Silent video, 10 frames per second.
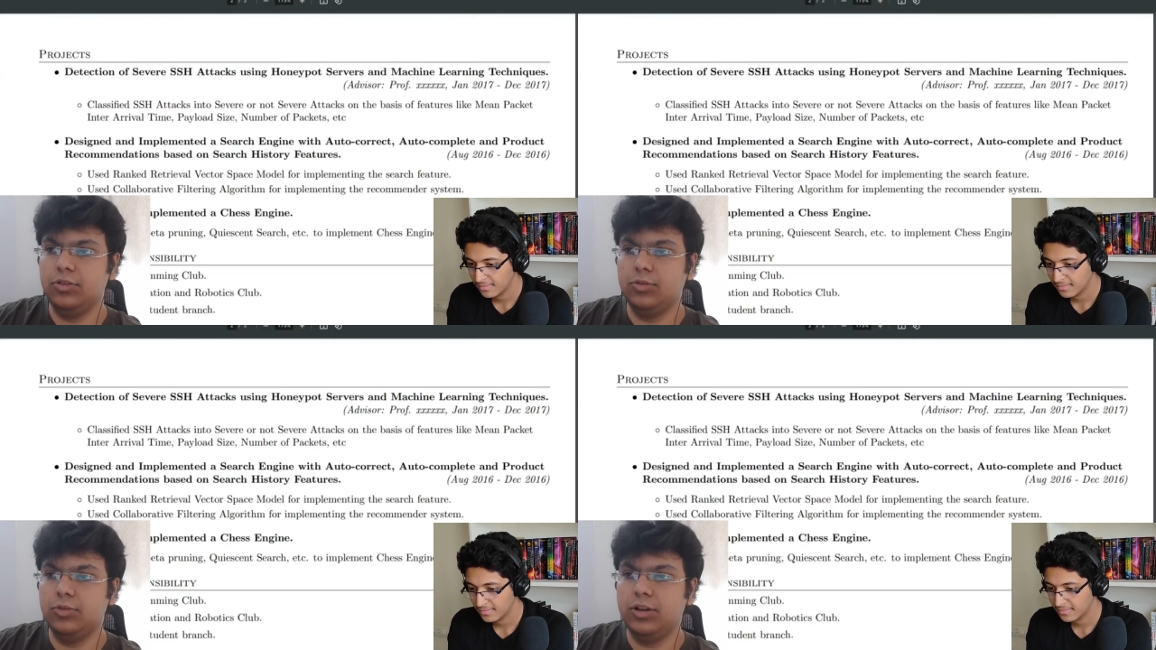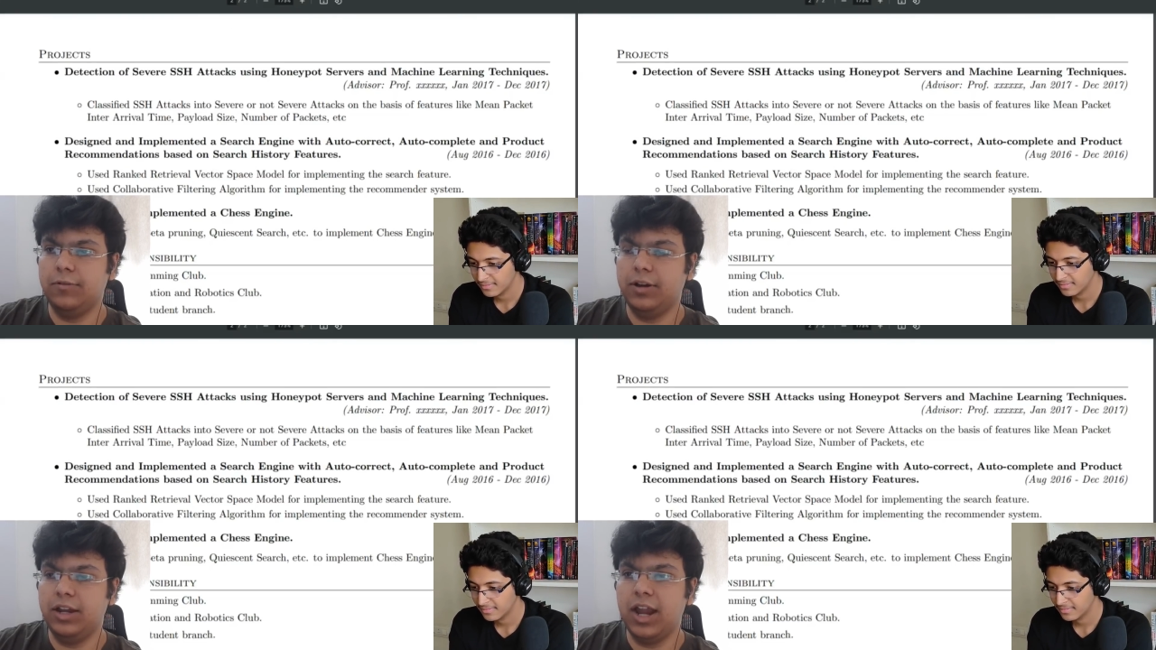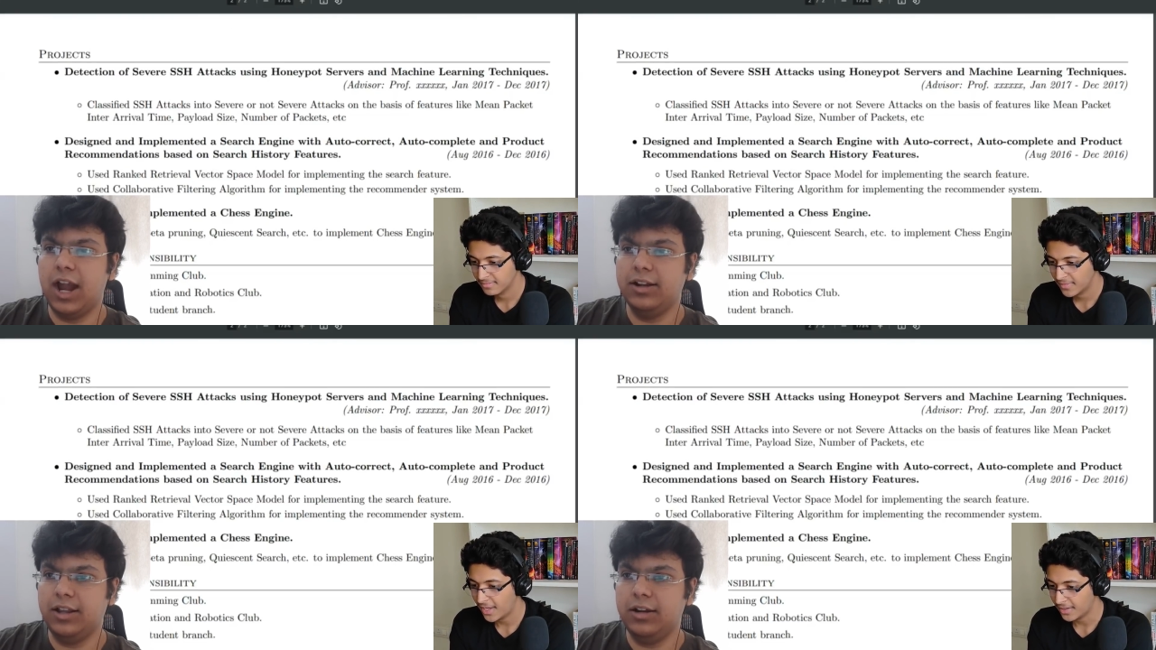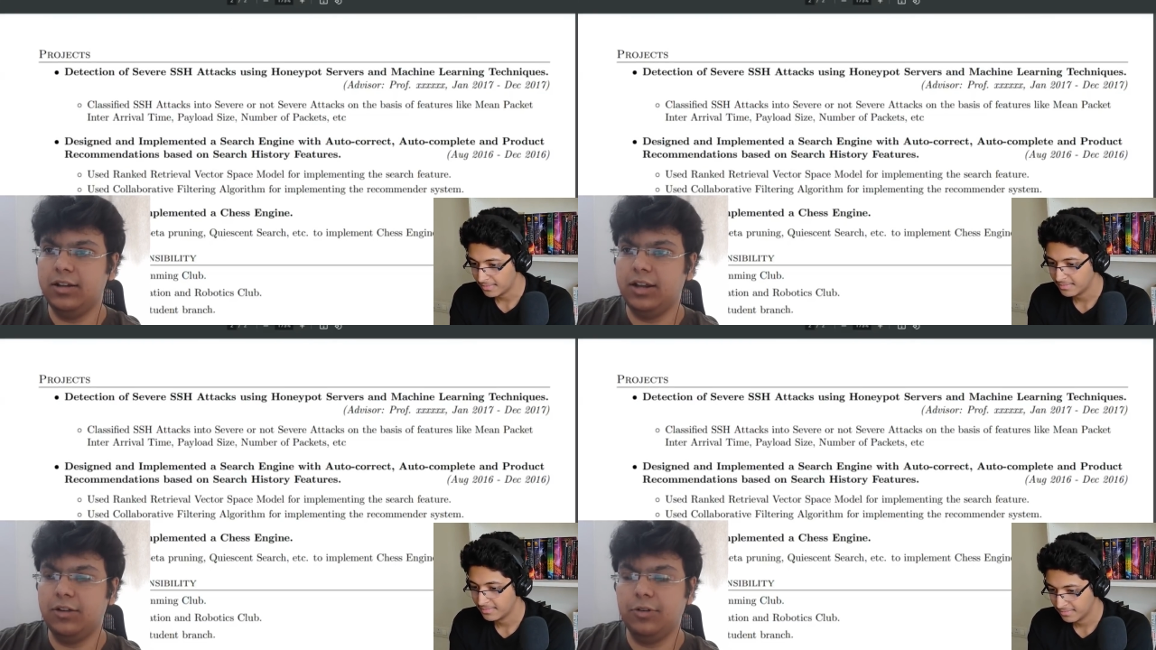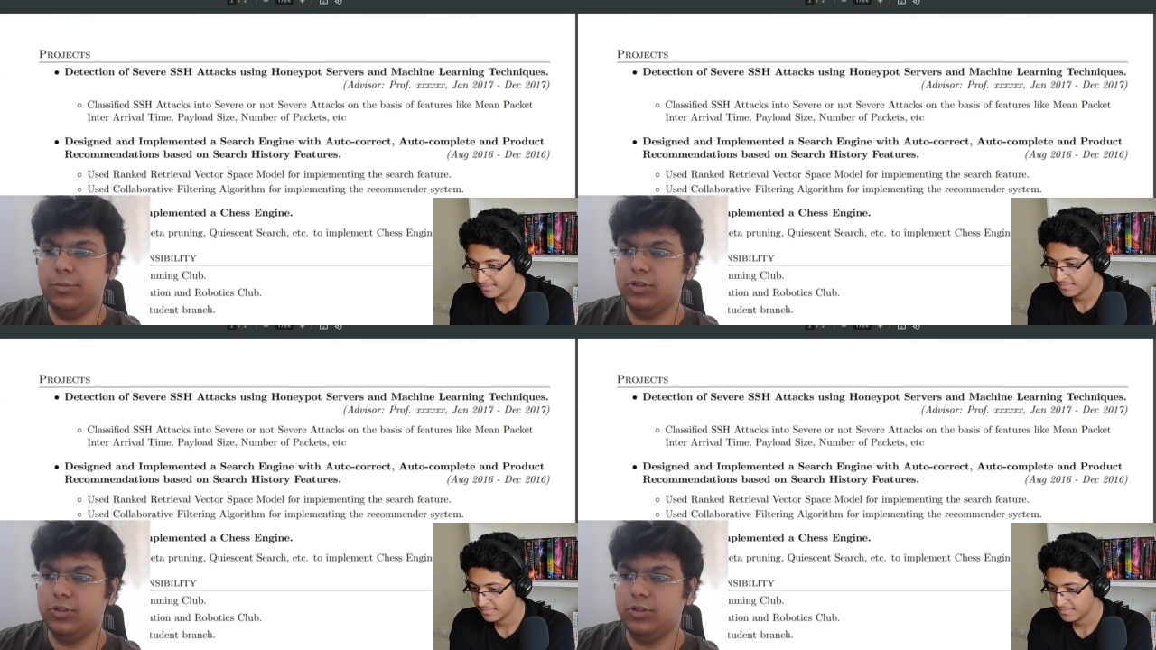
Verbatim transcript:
Speaker 1: So definitely add that. Yeah. That will be